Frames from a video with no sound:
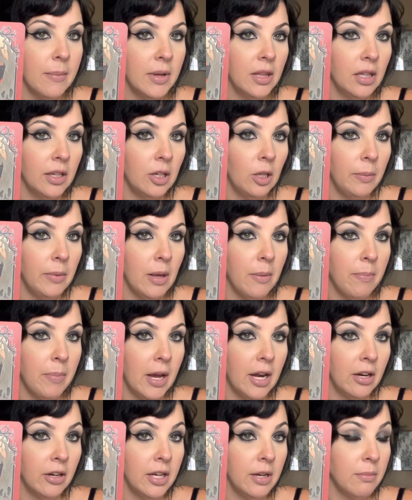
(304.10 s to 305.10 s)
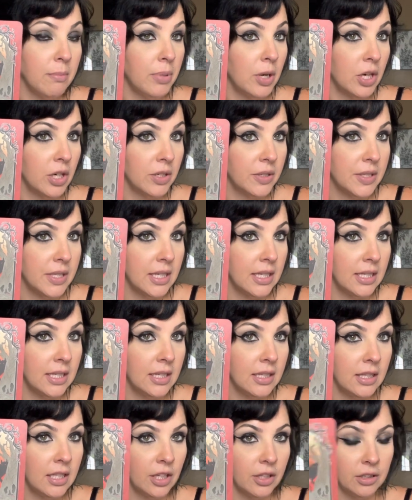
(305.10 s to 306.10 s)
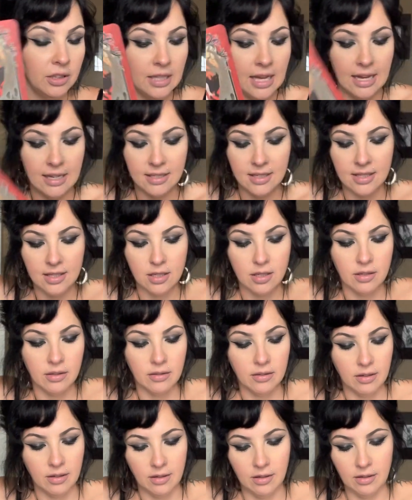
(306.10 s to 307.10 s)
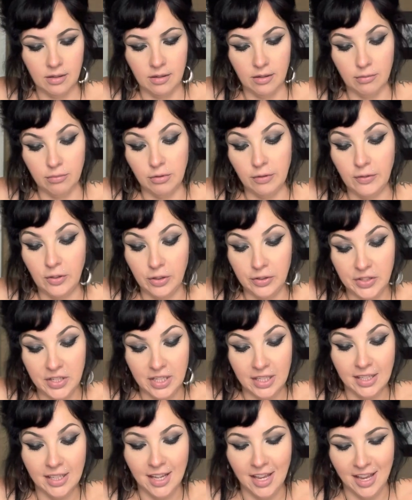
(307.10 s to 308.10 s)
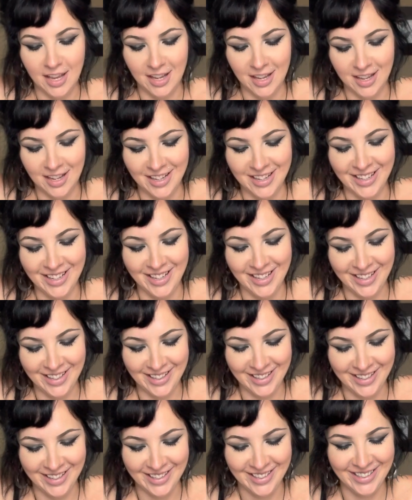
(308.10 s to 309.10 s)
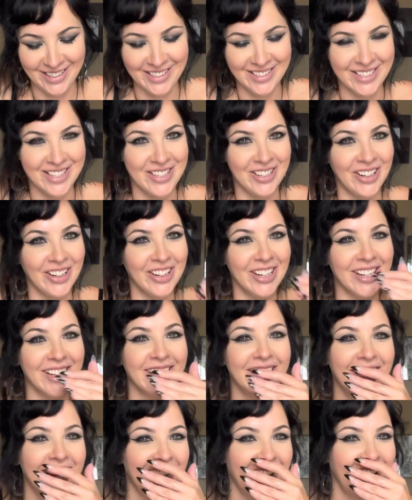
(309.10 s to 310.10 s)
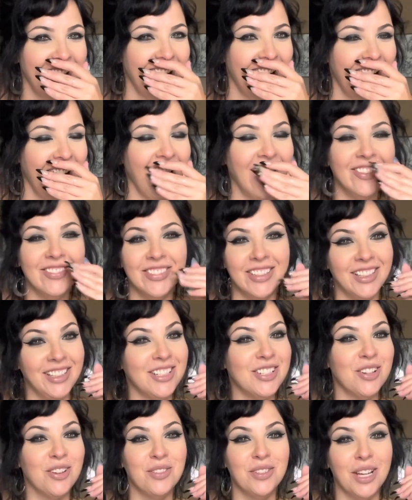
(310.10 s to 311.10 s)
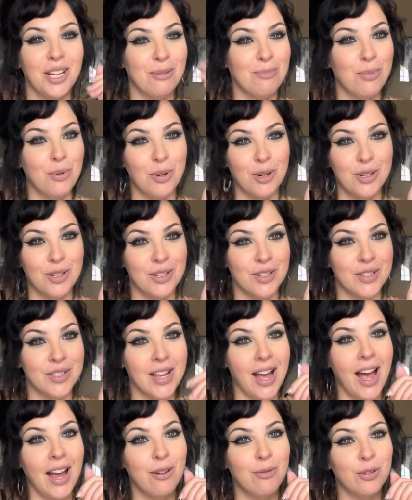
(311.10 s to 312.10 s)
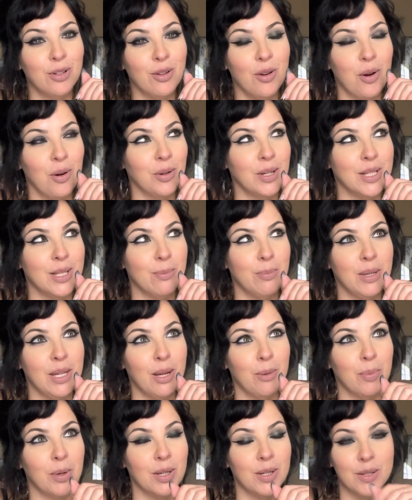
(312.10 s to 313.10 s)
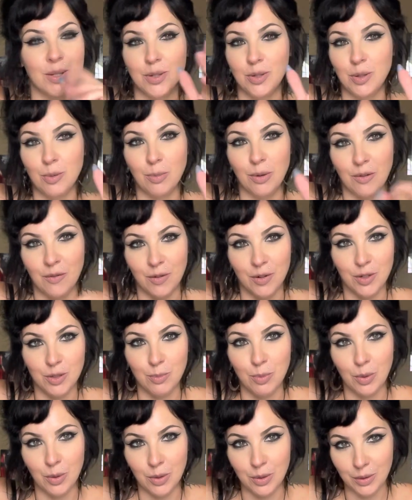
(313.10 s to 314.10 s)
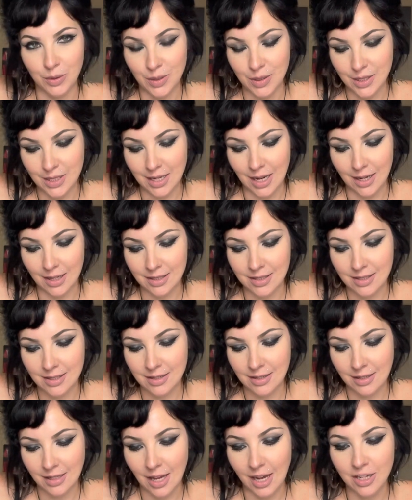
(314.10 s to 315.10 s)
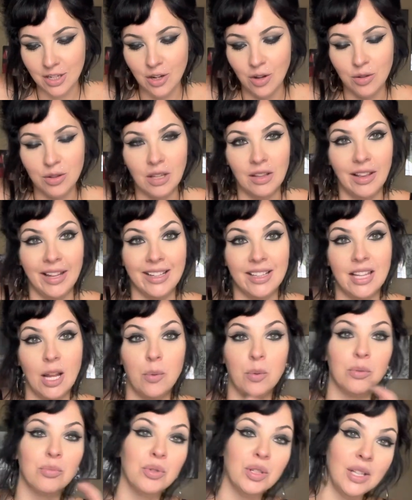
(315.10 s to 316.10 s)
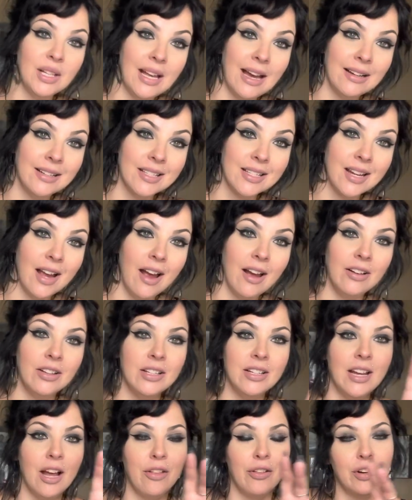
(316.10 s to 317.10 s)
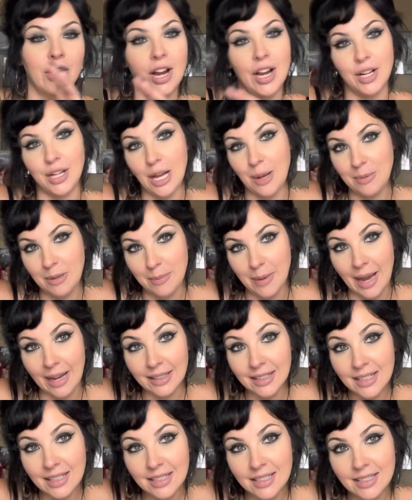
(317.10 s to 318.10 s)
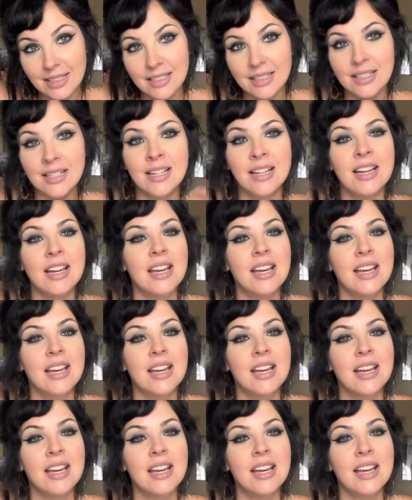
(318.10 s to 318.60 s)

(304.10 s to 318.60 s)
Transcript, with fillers: a little bit better in person. They're less revolting. Sorry. I really don't like borders. I will always be a person who prefers borderless decks. I know that like they were really out of style and now they're kind of coming back in,